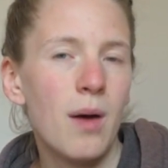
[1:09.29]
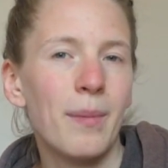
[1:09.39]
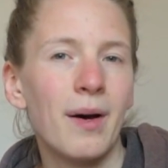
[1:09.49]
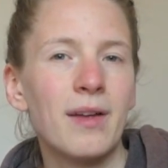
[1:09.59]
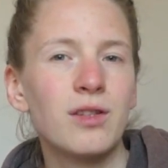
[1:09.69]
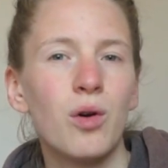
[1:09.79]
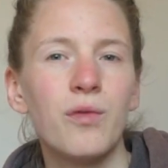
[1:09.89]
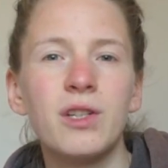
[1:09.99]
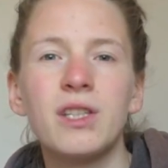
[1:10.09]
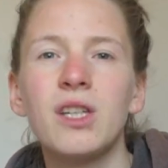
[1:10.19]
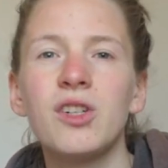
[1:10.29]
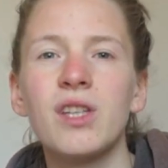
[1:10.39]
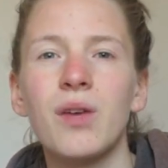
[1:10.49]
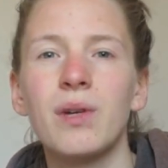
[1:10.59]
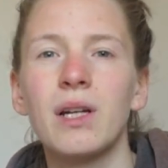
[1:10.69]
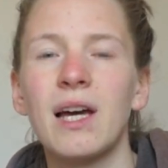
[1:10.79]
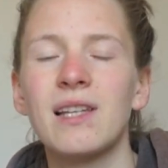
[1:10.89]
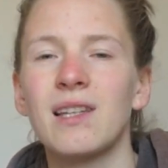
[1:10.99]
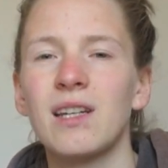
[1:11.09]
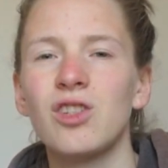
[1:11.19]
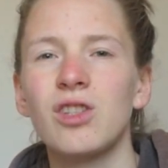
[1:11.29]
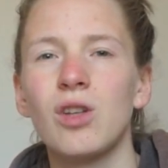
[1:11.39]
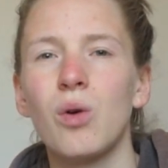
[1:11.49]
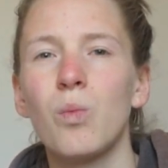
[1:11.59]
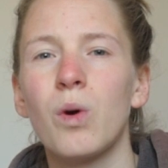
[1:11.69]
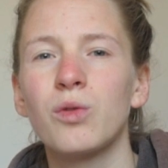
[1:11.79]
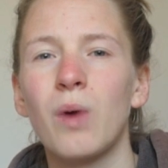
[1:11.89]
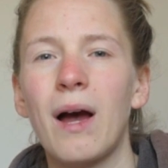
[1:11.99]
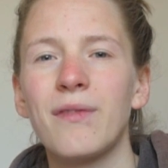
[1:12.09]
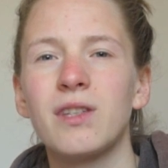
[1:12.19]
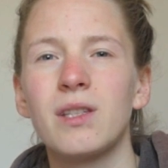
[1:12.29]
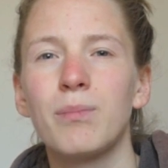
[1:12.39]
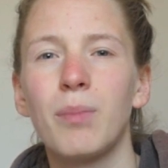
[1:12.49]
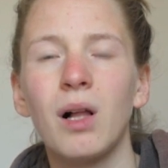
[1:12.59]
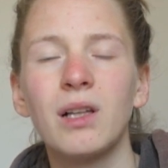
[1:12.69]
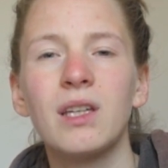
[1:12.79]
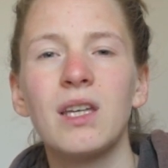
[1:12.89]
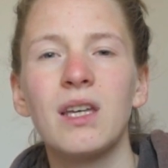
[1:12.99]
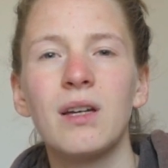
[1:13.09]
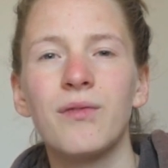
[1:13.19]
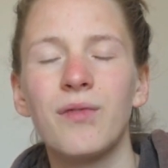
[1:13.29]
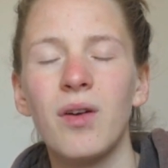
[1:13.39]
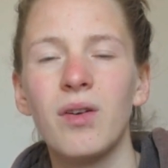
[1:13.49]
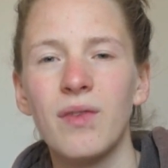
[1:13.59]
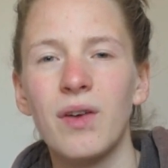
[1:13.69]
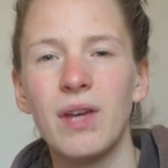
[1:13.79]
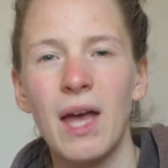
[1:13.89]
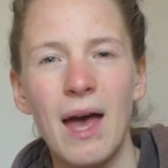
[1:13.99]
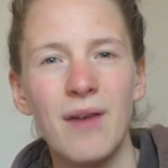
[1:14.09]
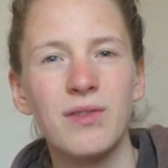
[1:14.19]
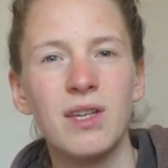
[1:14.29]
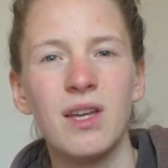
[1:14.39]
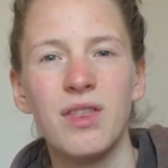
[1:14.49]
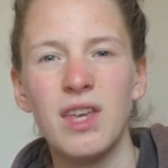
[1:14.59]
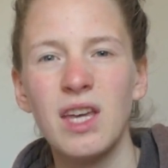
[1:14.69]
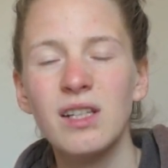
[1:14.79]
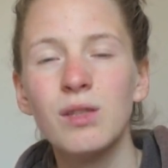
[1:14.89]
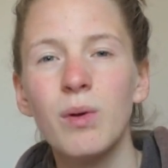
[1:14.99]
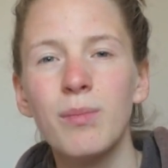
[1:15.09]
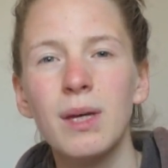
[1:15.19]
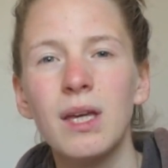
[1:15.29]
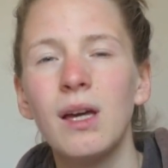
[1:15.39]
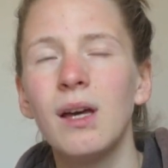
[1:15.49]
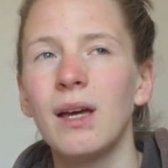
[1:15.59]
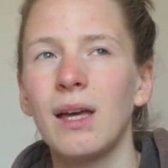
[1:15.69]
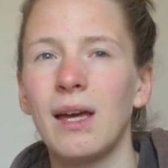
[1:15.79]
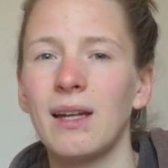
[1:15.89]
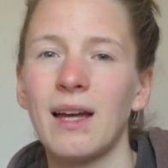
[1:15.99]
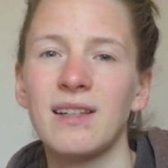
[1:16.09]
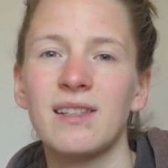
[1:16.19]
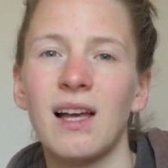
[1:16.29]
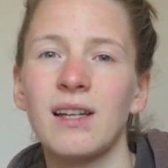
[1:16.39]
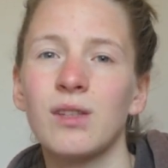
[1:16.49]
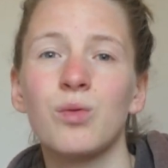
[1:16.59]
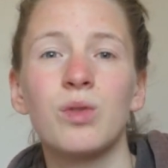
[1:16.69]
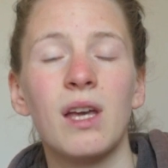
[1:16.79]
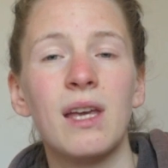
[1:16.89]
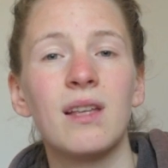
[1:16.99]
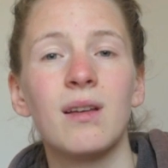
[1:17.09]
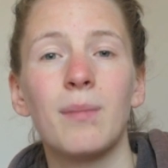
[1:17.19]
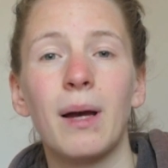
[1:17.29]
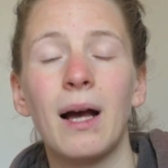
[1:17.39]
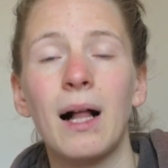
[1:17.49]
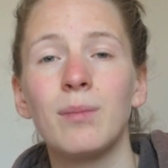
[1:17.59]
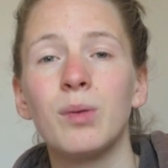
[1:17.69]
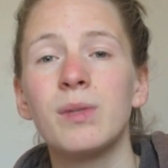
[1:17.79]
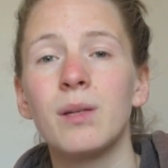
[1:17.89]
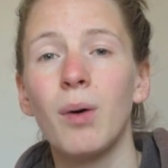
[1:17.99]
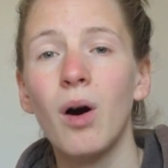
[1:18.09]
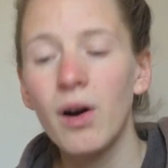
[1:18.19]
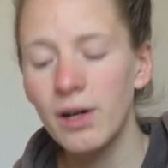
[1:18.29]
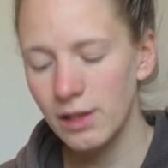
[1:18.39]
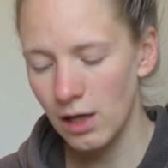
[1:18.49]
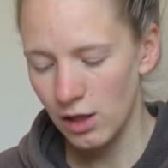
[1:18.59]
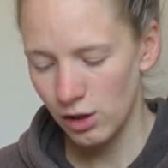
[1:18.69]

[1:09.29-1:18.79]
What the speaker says: But over the years I realized that I just don't want to have these bulky, very heavy things with me, and I decided to take my albums apart.